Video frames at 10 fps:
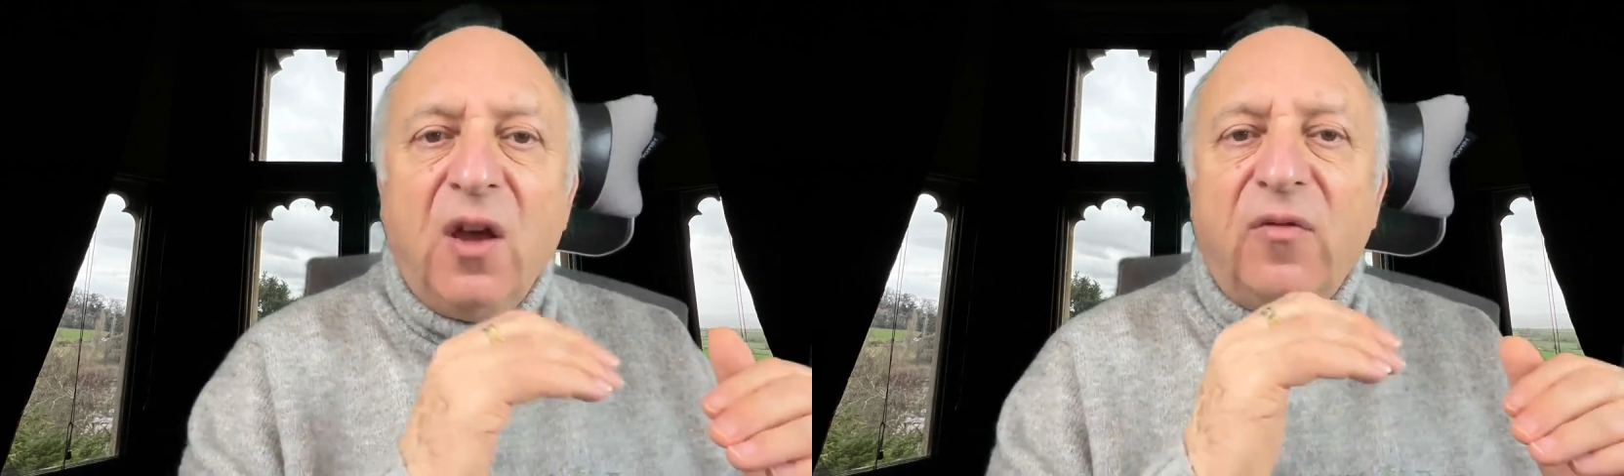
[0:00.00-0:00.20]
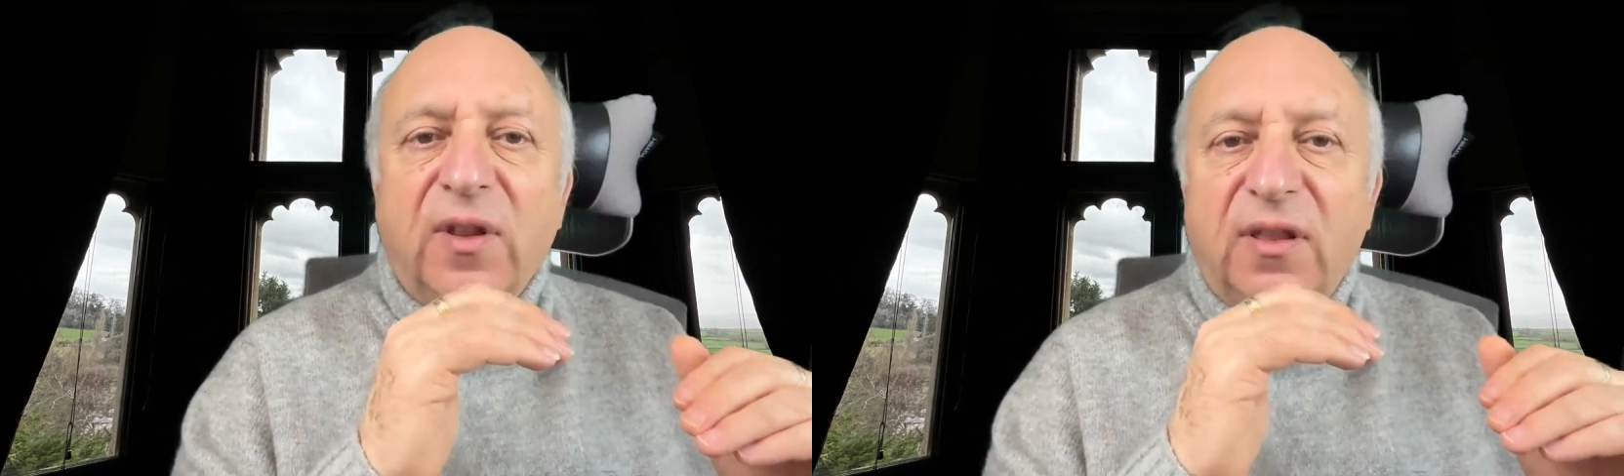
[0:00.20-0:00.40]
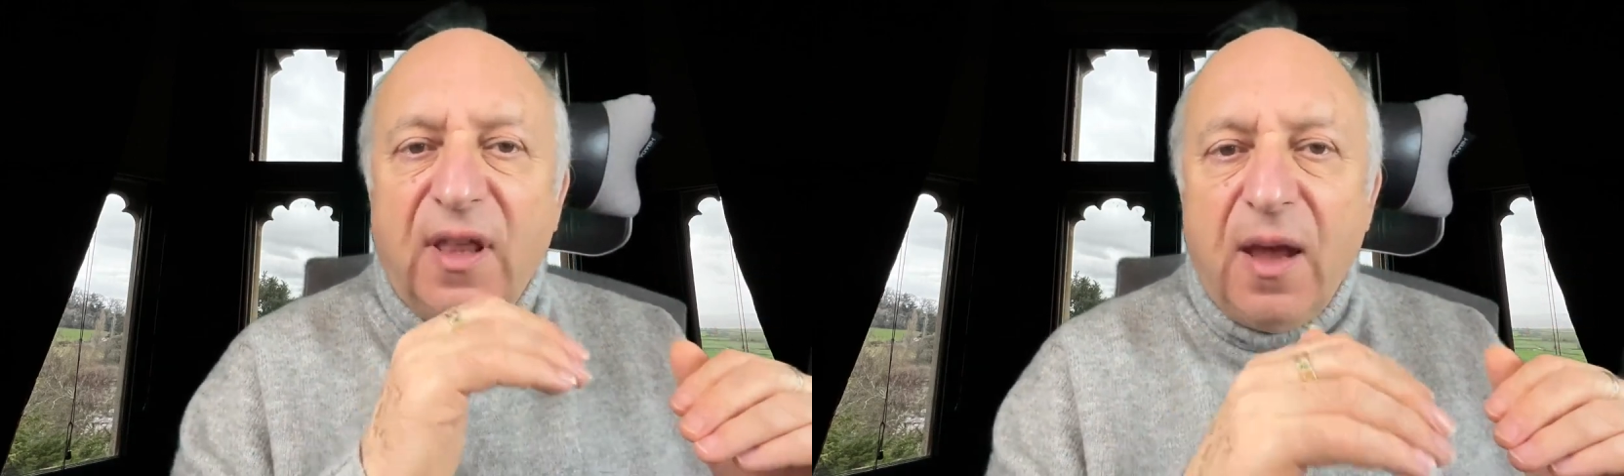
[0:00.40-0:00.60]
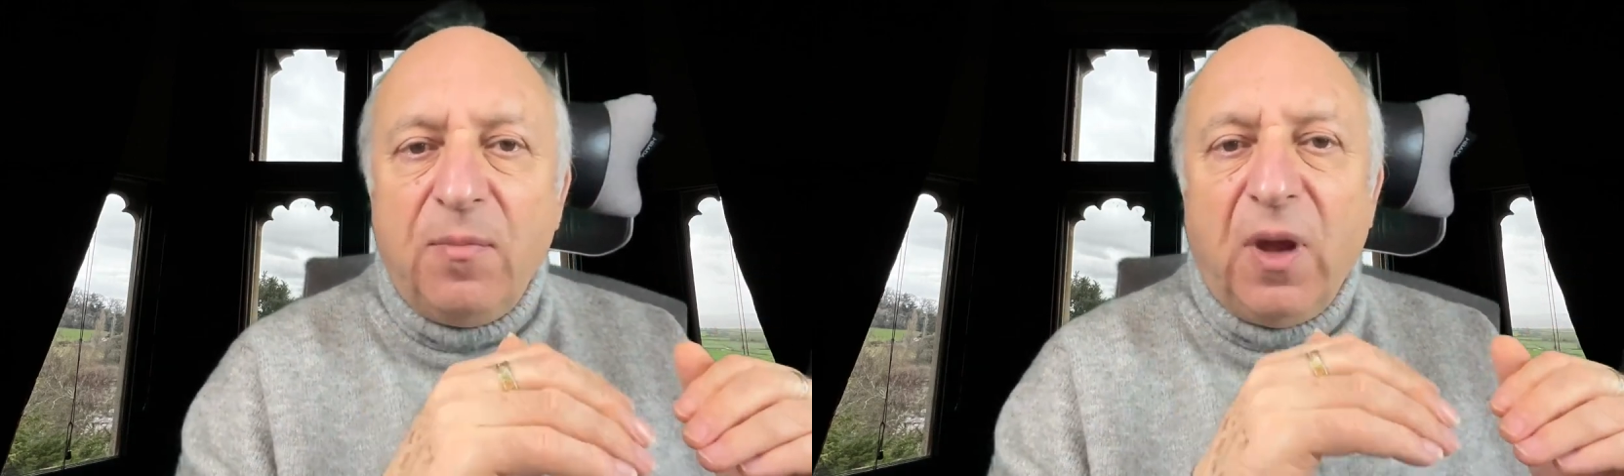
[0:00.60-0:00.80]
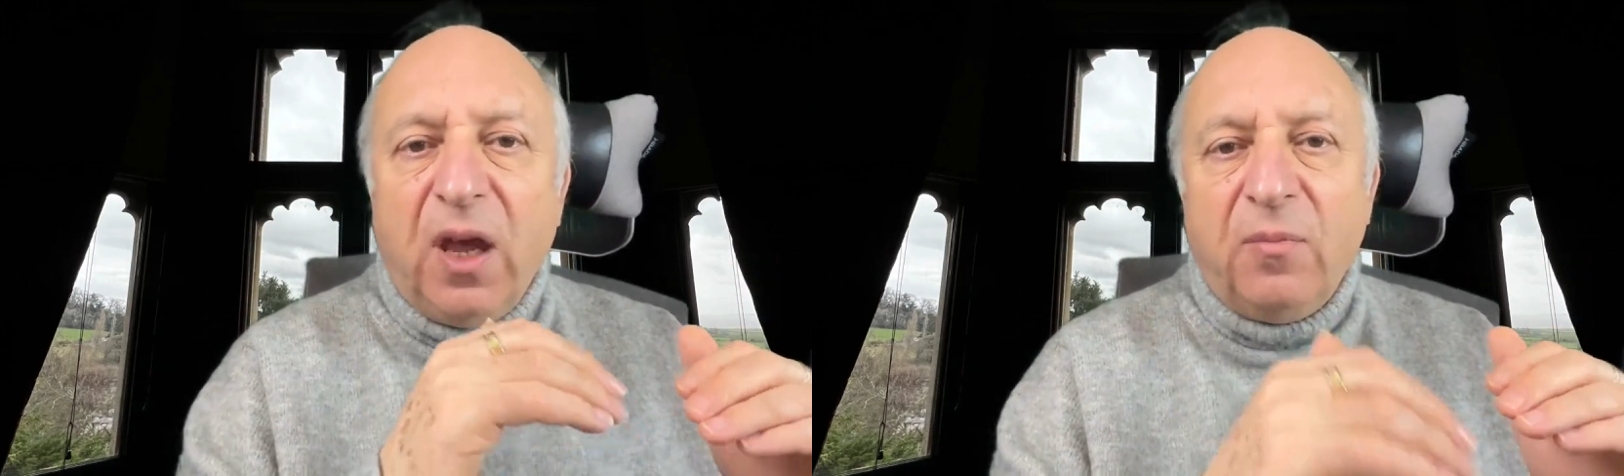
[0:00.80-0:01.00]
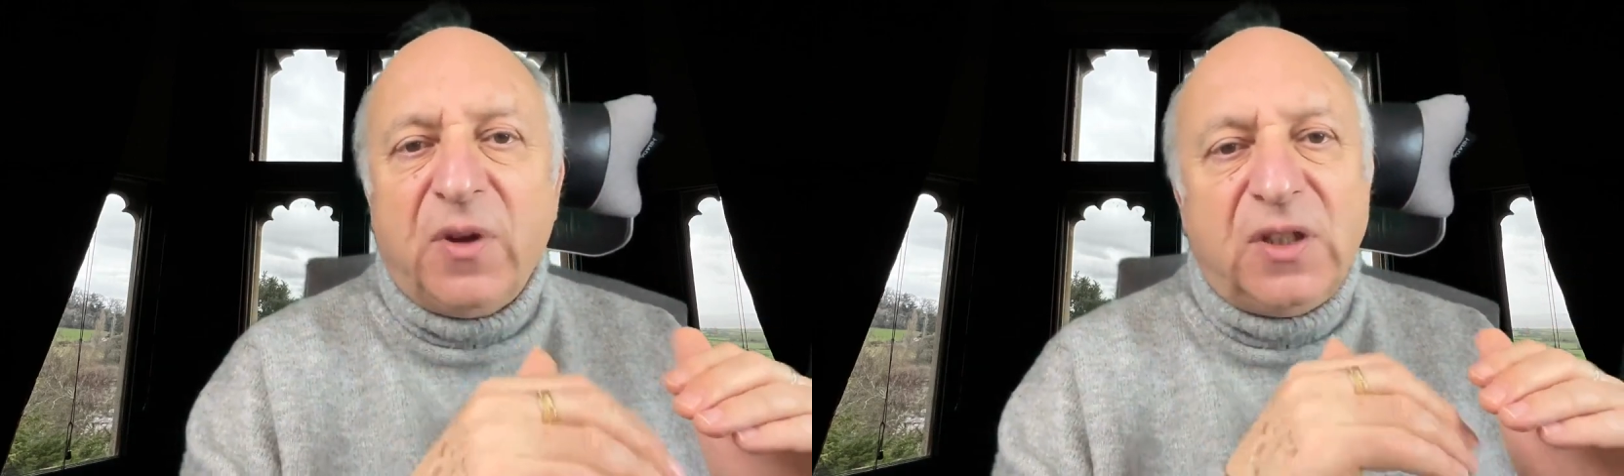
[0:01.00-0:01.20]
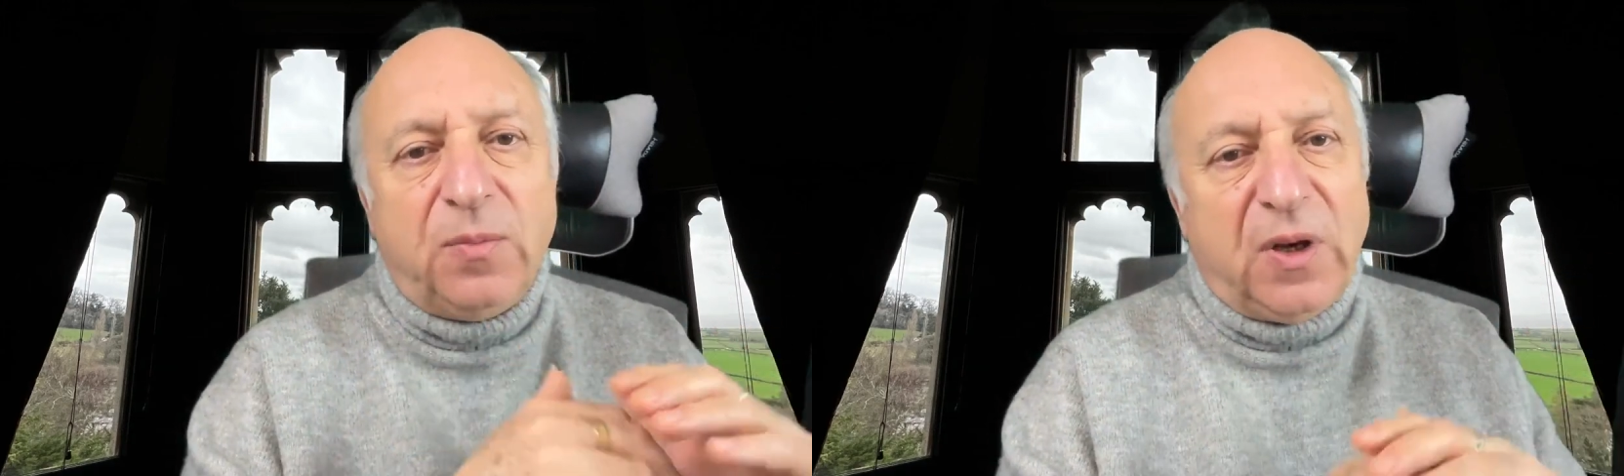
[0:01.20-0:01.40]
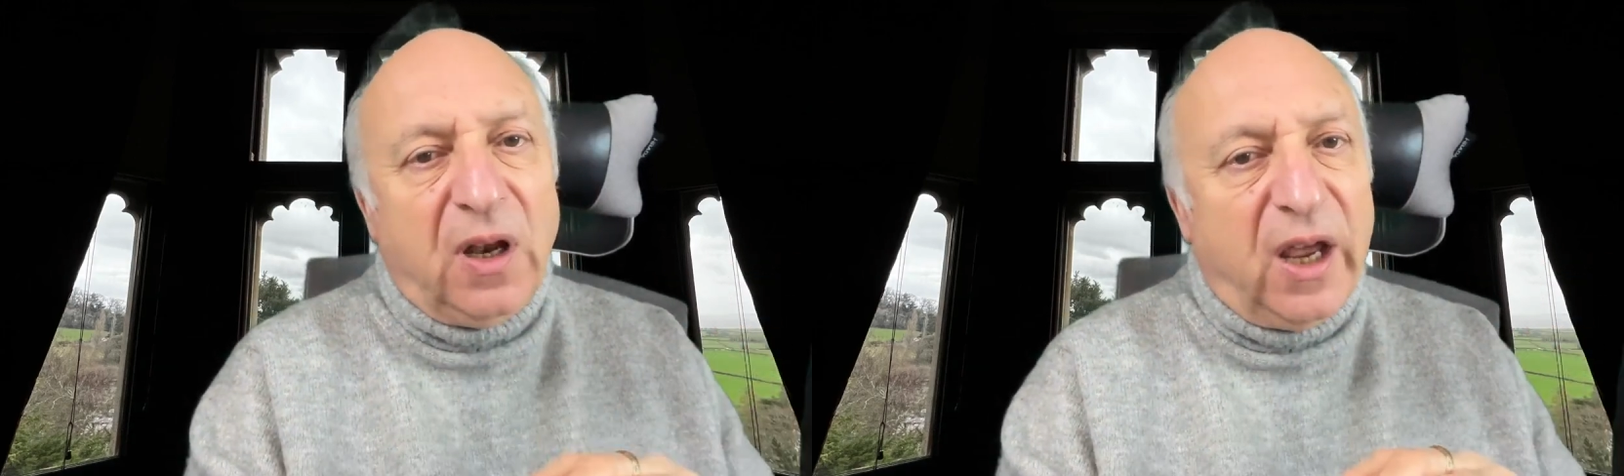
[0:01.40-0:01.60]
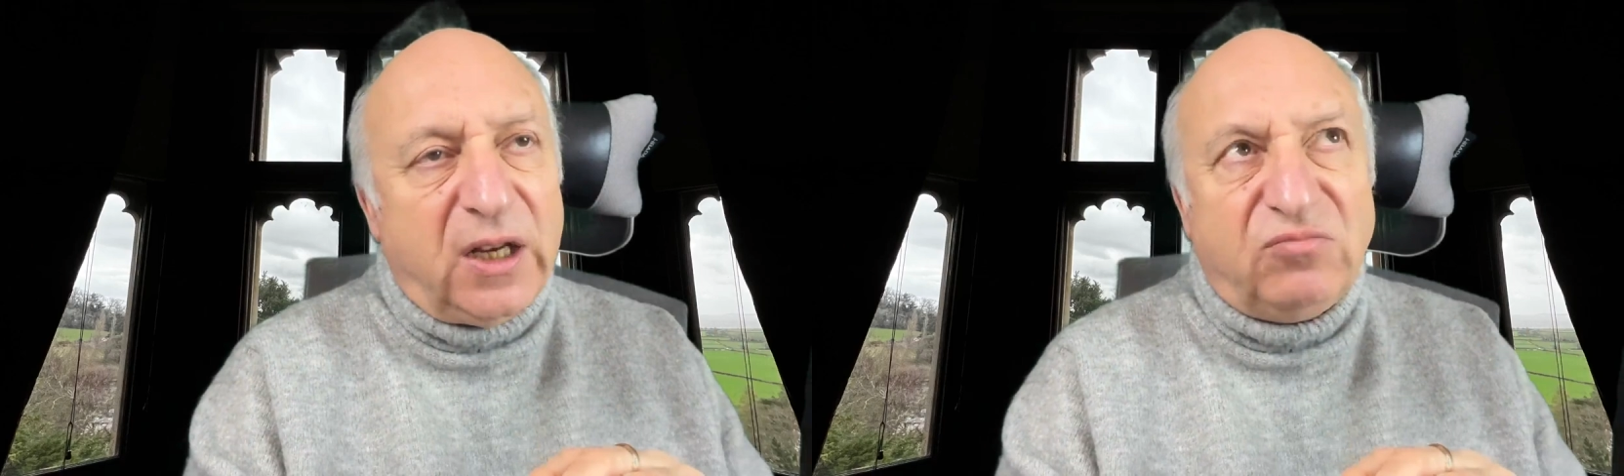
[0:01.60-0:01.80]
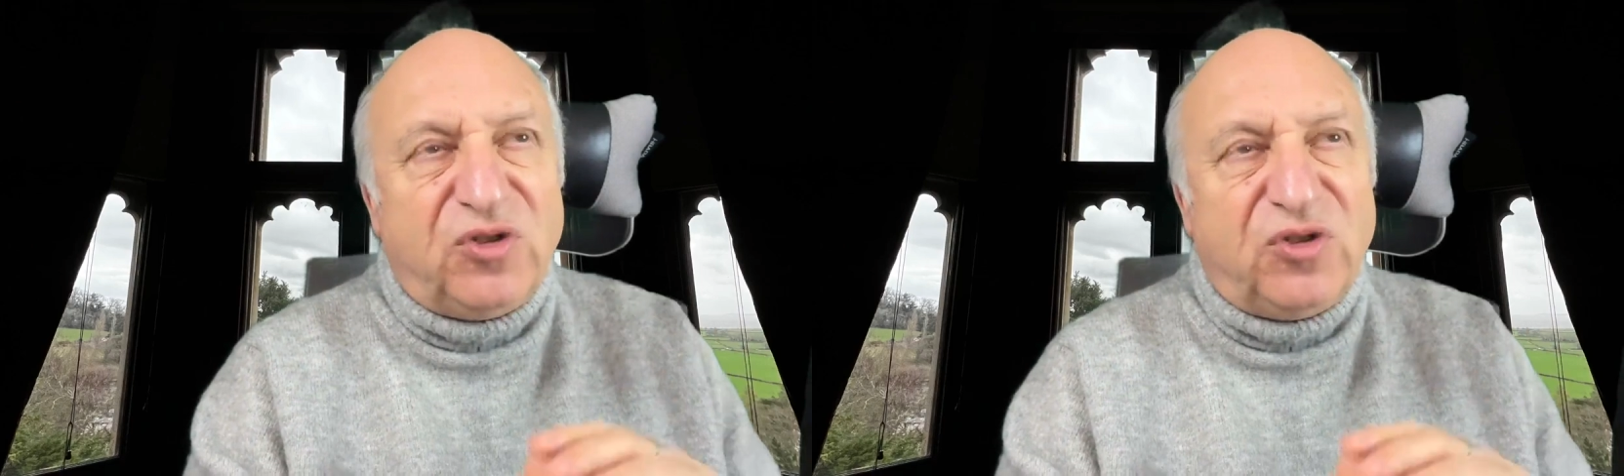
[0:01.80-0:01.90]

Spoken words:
for them it must have been like